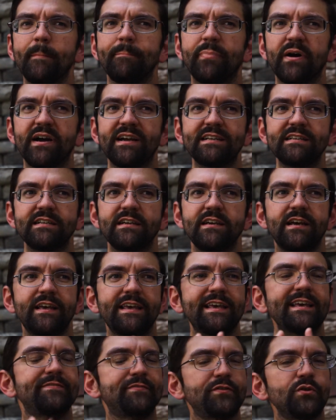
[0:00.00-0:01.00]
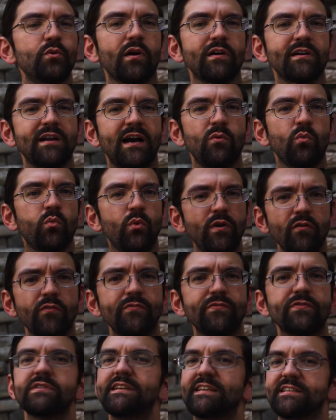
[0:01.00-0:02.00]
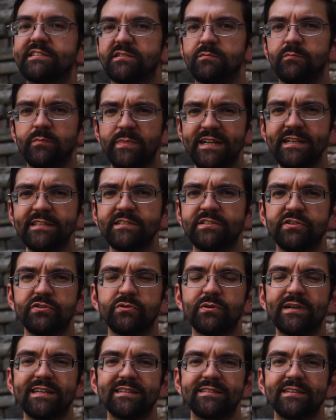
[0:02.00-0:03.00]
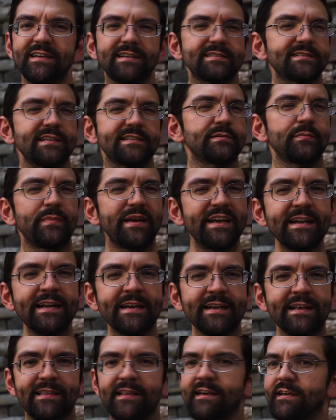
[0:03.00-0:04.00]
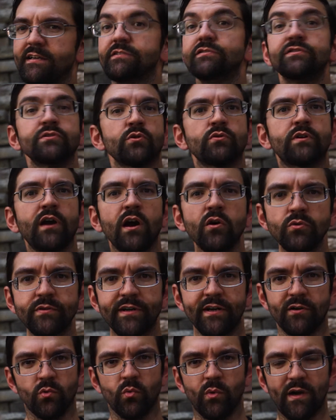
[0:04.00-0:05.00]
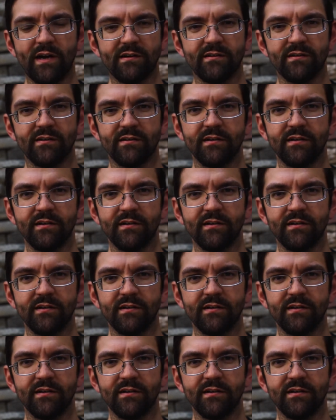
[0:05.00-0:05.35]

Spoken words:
But if you are not willfully submitted to it, it doesn't mean anything. You'll go nowhere.